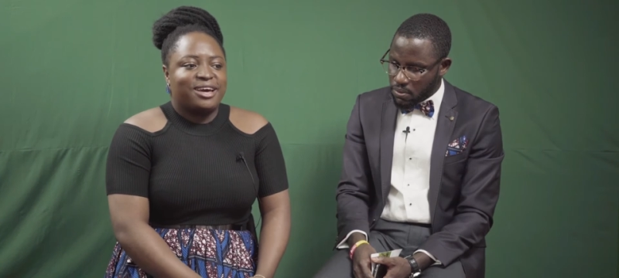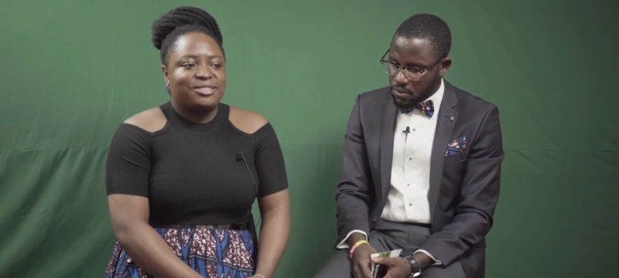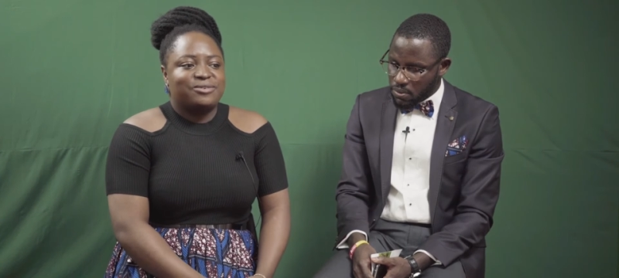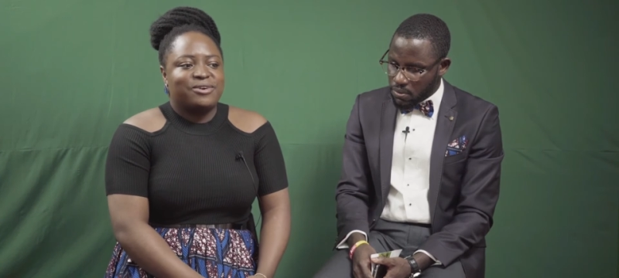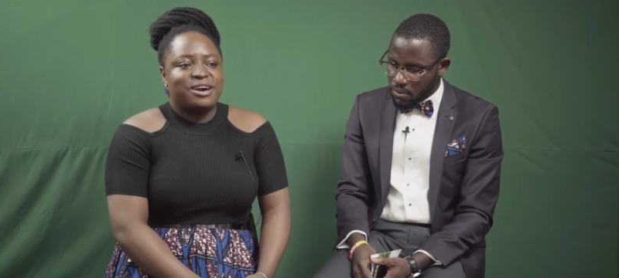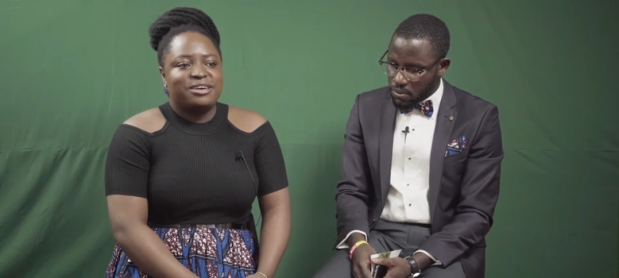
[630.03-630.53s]

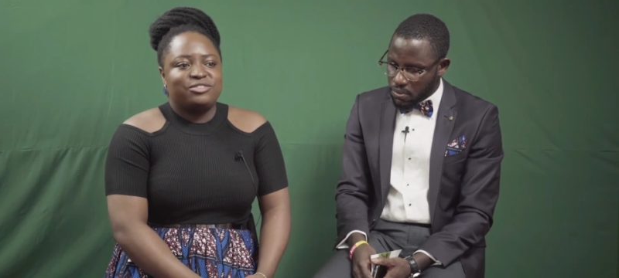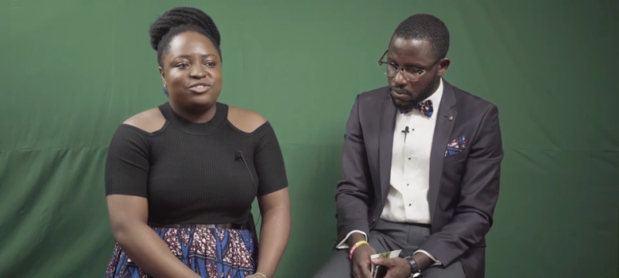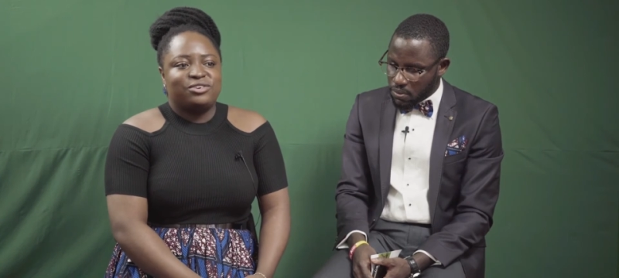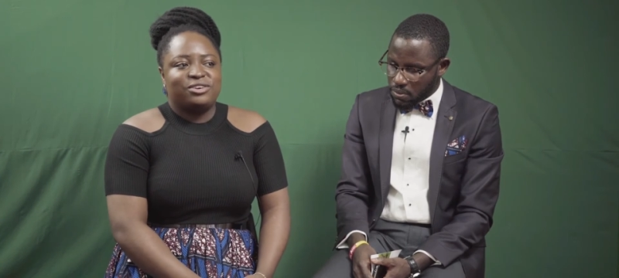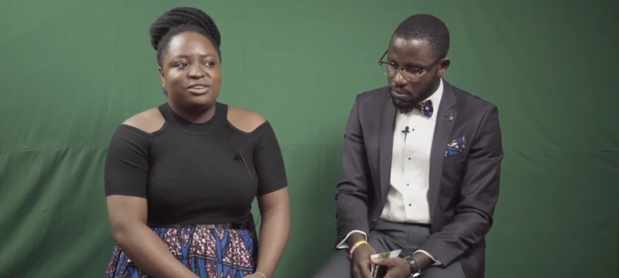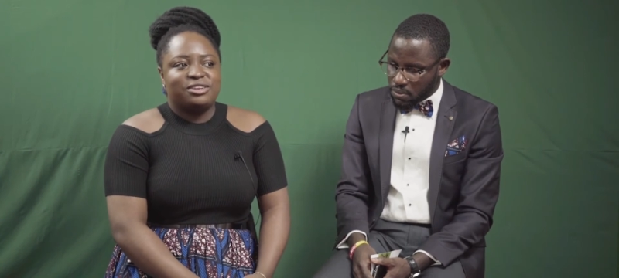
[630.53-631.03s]

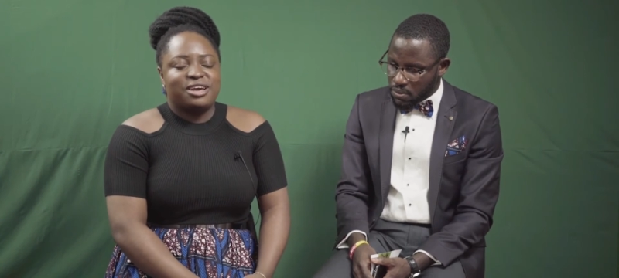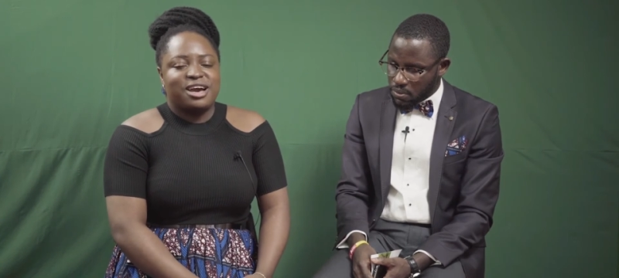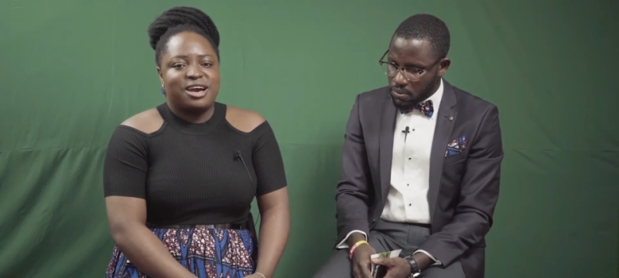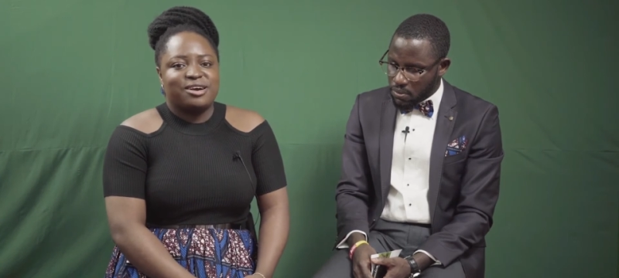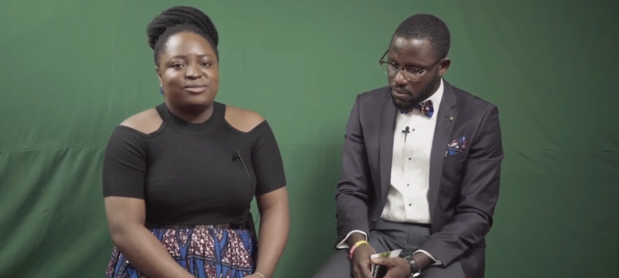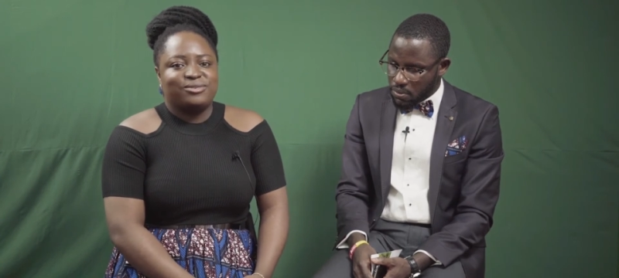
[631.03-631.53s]
Speaker 1: Otherwise, you can
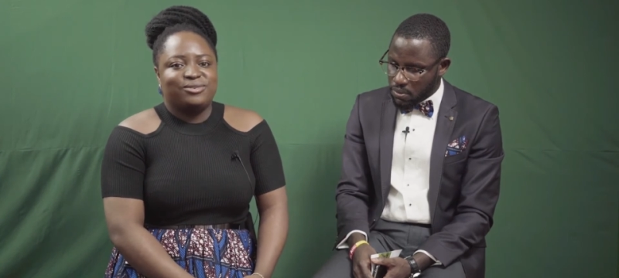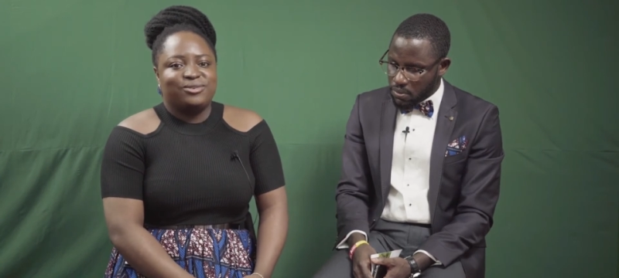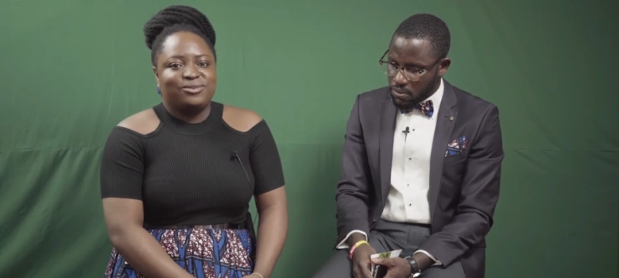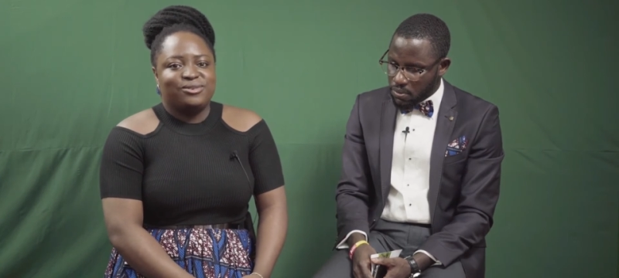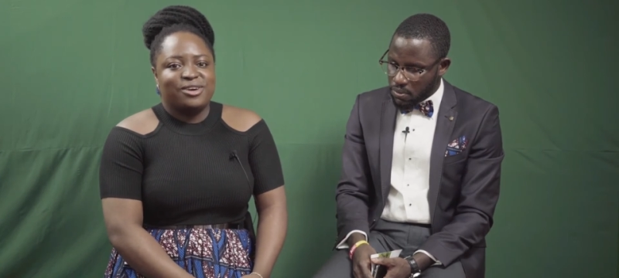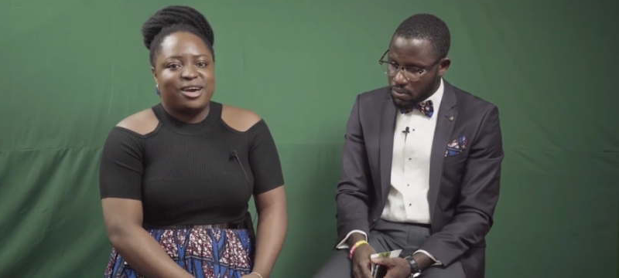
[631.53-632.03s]
um,
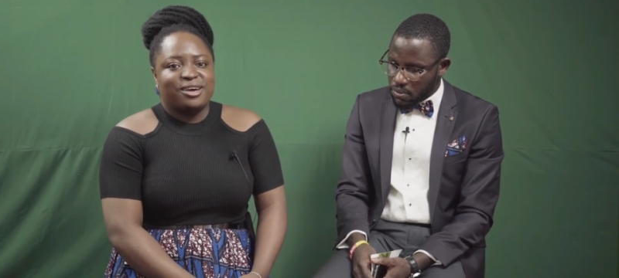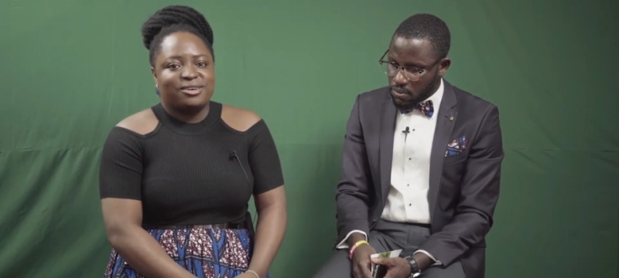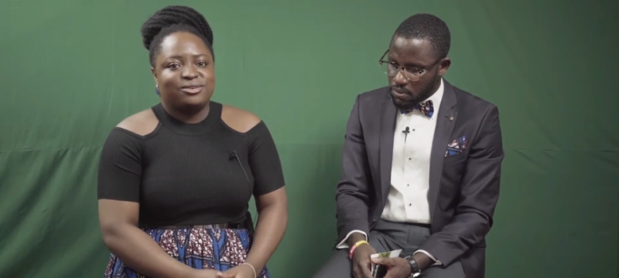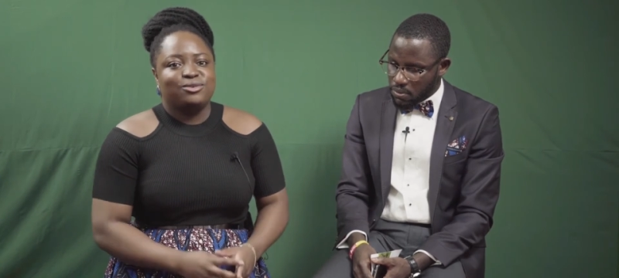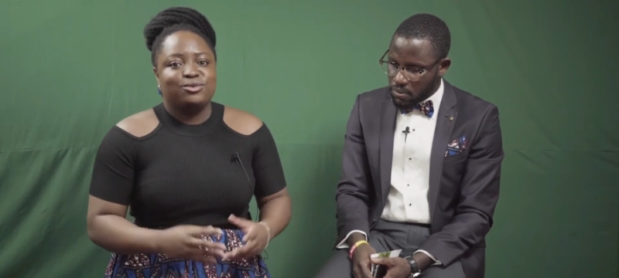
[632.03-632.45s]
uh,